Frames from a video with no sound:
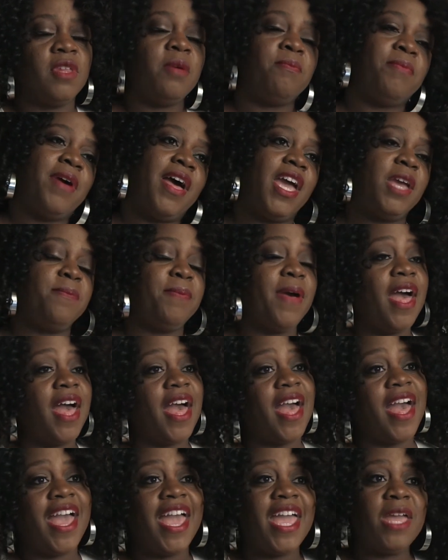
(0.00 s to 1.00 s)
Bye
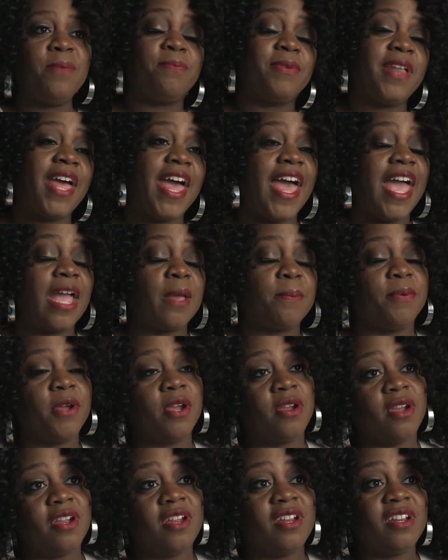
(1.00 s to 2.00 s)
bye
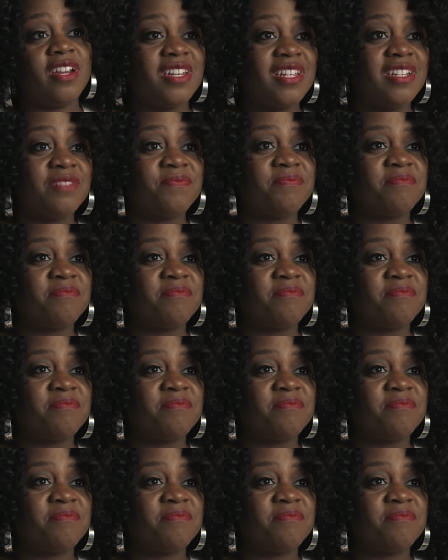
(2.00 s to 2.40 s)
Blackbird.